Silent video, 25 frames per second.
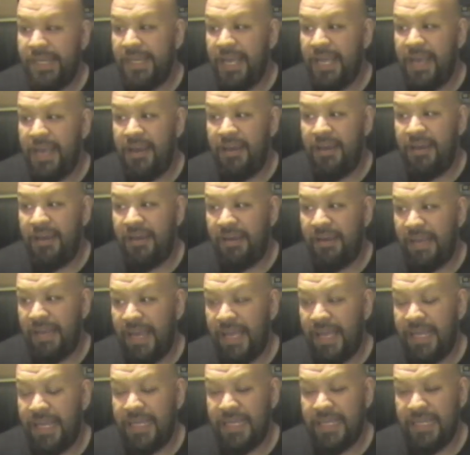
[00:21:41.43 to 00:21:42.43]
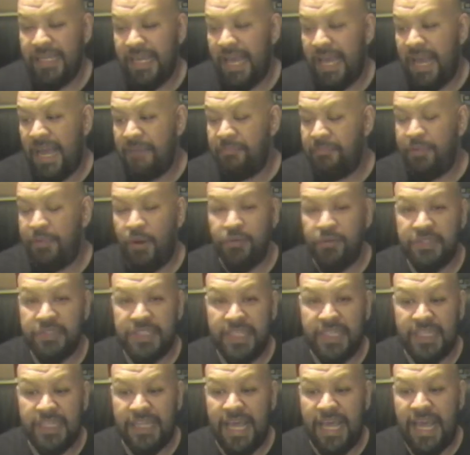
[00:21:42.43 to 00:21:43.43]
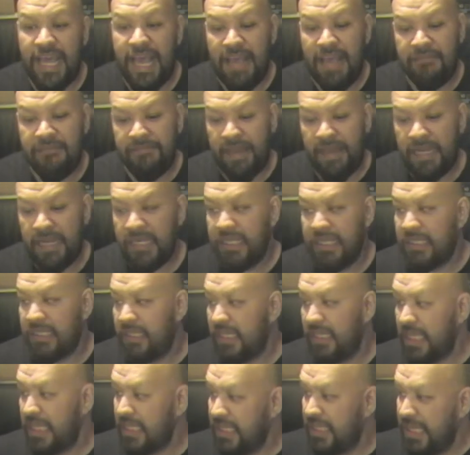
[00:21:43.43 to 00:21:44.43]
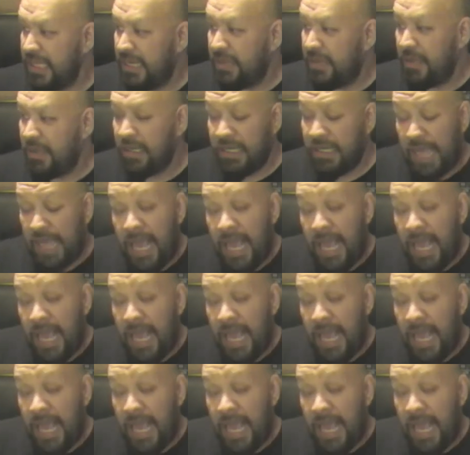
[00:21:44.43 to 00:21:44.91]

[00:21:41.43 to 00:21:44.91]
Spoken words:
and I posted that I finally cleaned up.